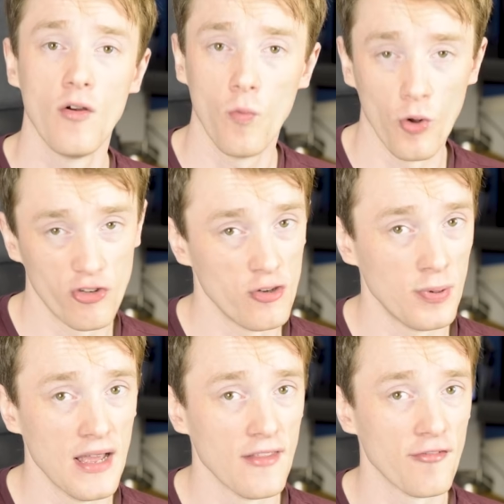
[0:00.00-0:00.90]
Once you
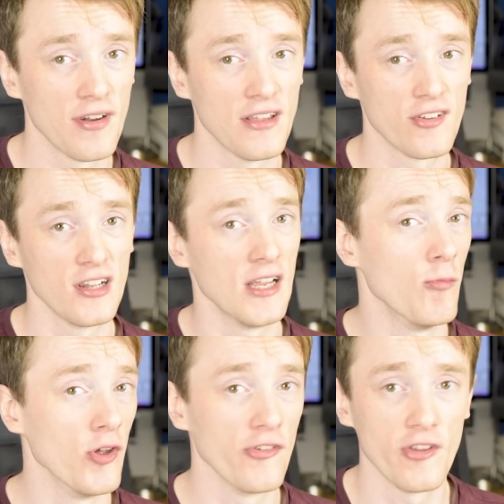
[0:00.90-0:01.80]
play the phrase clean
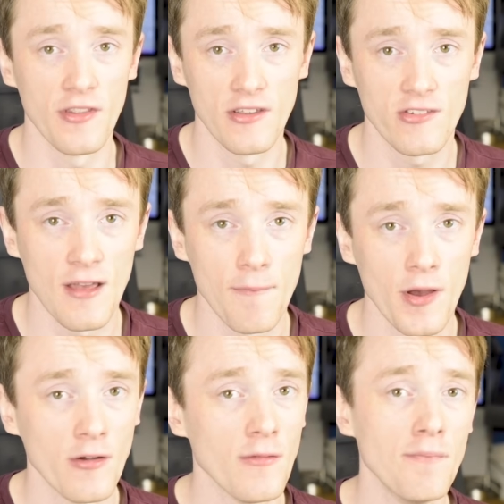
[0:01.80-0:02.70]
once at this
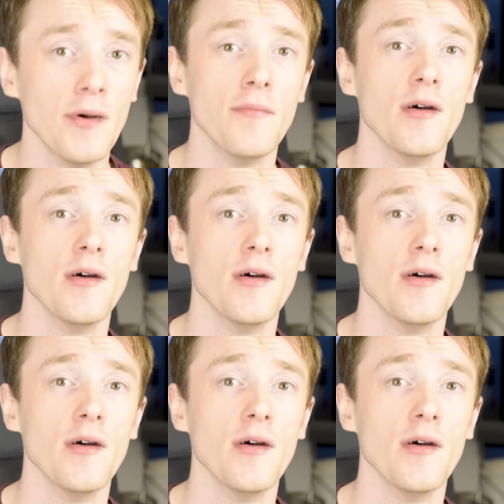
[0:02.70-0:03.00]
tempo, bump